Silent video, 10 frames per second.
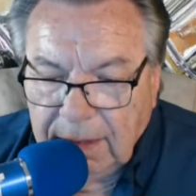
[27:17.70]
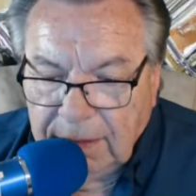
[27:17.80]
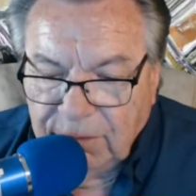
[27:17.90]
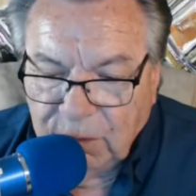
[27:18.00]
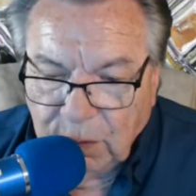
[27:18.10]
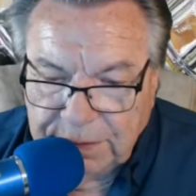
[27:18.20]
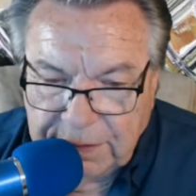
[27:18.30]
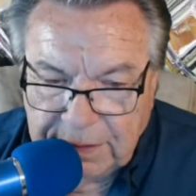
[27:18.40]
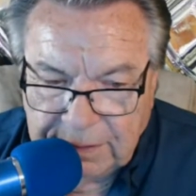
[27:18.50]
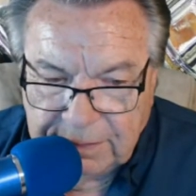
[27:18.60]
And Ford
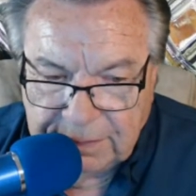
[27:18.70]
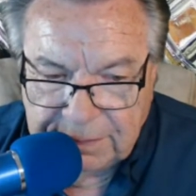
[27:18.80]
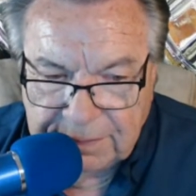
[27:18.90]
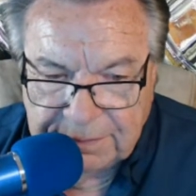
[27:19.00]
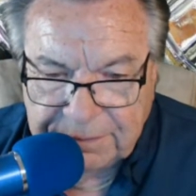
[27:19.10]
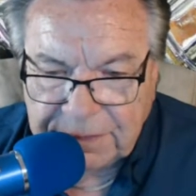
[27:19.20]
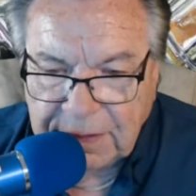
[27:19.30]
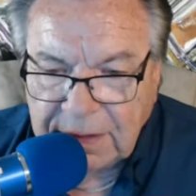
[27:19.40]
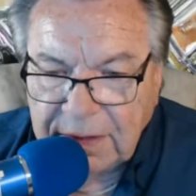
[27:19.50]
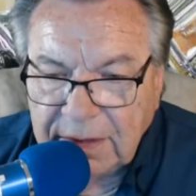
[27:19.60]
did it
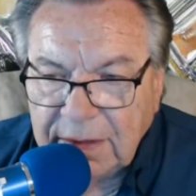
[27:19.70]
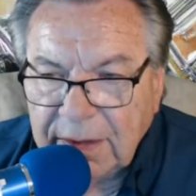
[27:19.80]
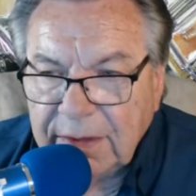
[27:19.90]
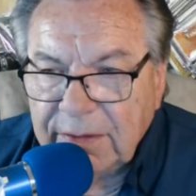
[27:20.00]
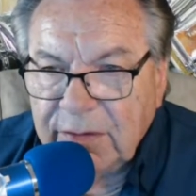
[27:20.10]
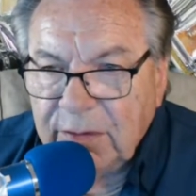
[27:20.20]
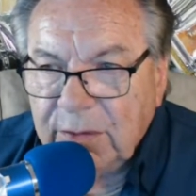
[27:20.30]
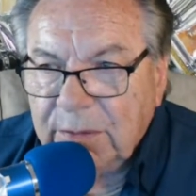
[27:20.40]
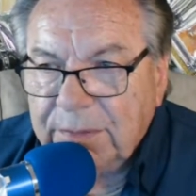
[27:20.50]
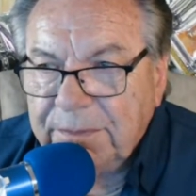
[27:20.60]

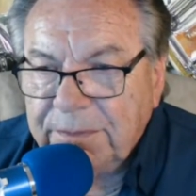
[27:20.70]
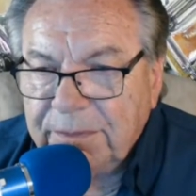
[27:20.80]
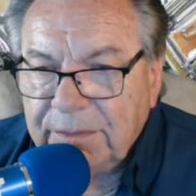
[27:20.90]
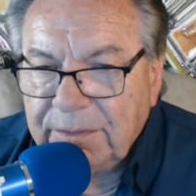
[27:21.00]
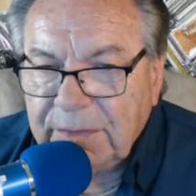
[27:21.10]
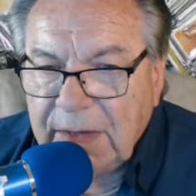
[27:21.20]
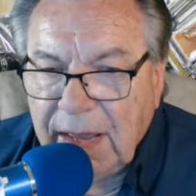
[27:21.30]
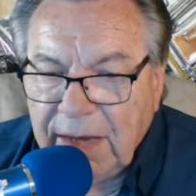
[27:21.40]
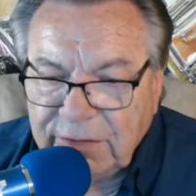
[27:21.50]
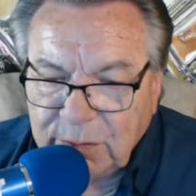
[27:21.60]
to
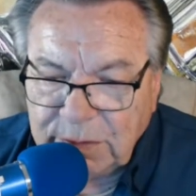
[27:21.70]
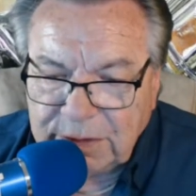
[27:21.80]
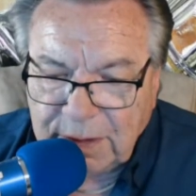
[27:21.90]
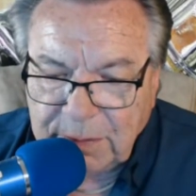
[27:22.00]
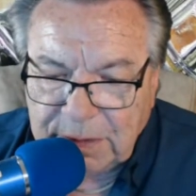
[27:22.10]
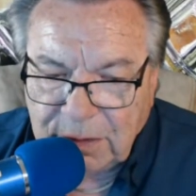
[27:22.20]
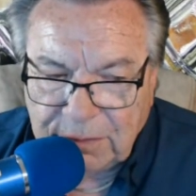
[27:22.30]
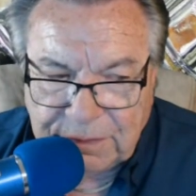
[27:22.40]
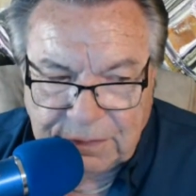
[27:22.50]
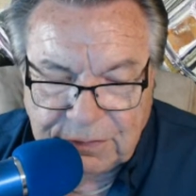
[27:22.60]
guys that would come in
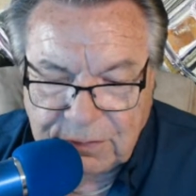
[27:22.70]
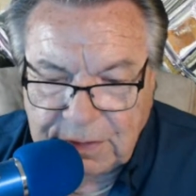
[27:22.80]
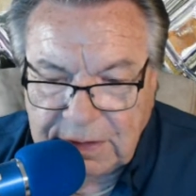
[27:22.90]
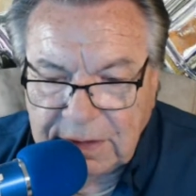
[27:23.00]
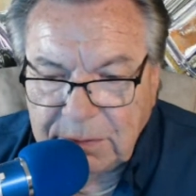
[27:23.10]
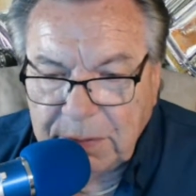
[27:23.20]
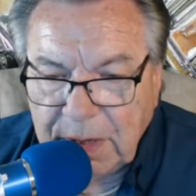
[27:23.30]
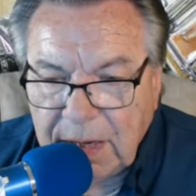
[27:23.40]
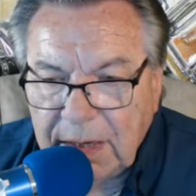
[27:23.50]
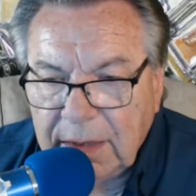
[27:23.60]
off the street and
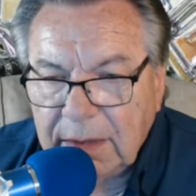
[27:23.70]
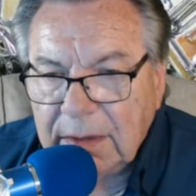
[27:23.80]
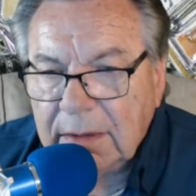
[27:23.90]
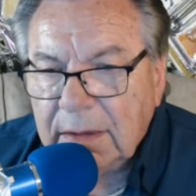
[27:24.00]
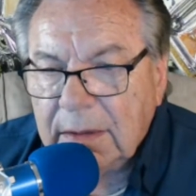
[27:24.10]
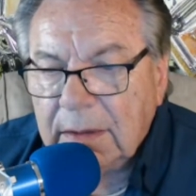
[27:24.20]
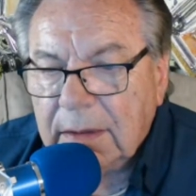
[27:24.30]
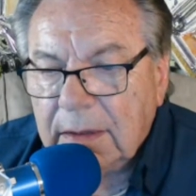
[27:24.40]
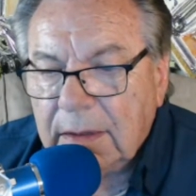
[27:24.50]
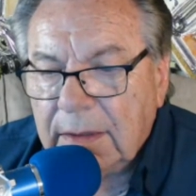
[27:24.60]
buy
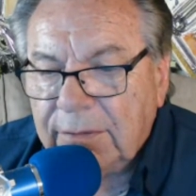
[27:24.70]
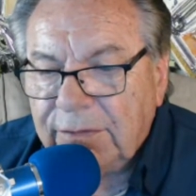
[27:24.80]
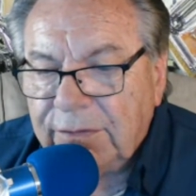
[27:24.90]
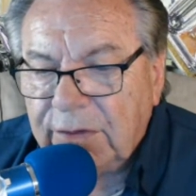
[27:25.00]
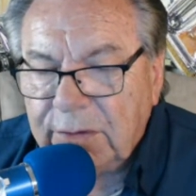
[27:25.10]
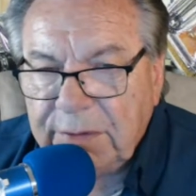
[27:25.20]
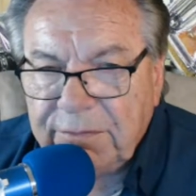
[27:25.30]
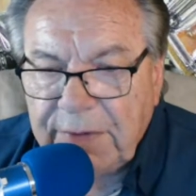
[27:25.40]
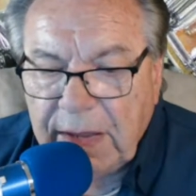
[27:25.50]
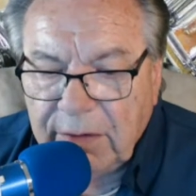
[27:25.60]

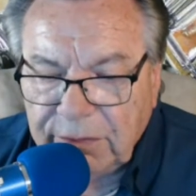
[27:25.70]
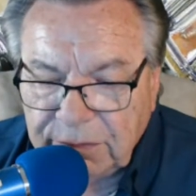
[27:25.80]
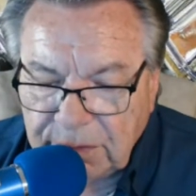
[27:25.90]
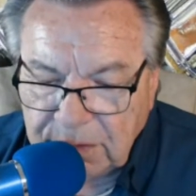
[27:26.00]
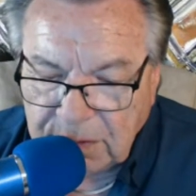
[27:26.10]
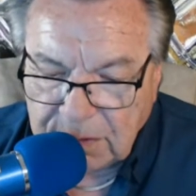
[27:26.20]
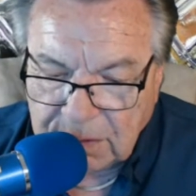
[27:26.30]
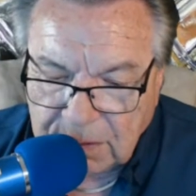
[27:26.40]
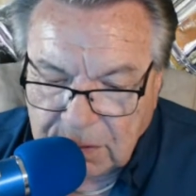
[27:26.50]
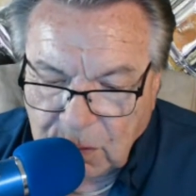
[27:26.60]
sodium valves
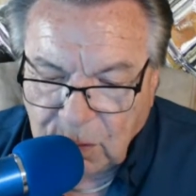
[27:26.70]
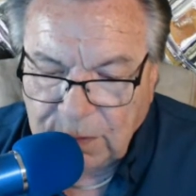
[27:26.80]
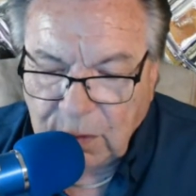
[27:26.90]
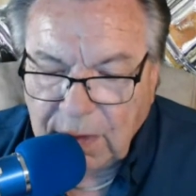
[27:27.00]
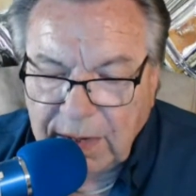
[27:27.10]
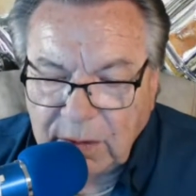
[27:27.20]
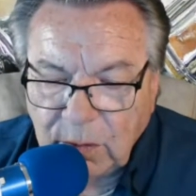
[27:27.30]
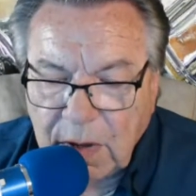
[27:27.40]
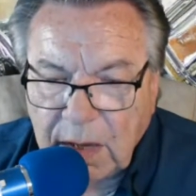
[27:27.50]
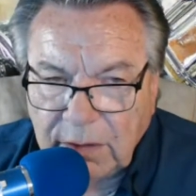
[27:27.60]
or the light
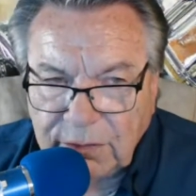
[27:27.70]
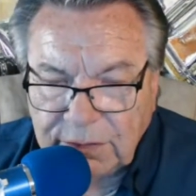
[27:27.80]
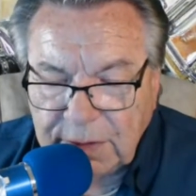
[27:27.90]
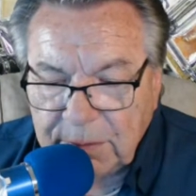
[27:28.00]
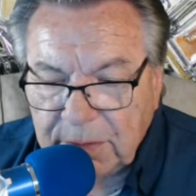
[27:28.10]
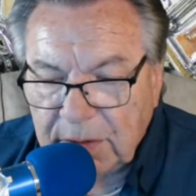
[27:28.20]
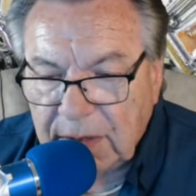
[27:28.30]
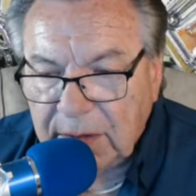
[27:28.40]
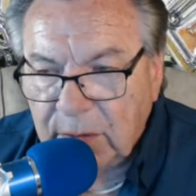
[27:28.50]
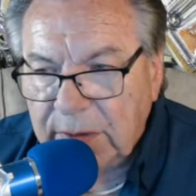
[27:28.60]
hollow stem
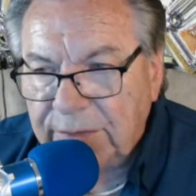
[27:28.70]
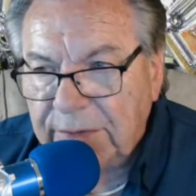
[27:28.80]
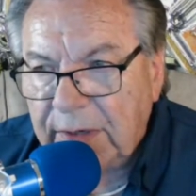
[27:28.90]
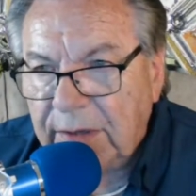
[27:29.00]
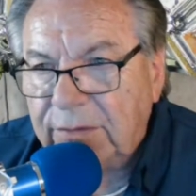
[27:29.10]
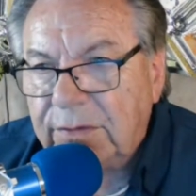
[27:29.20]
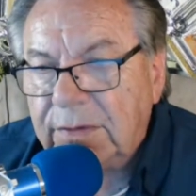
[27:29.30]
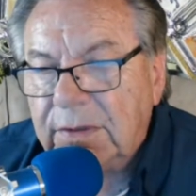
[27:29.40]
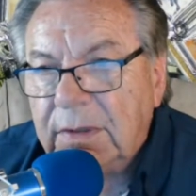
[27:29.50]
lightweight valves.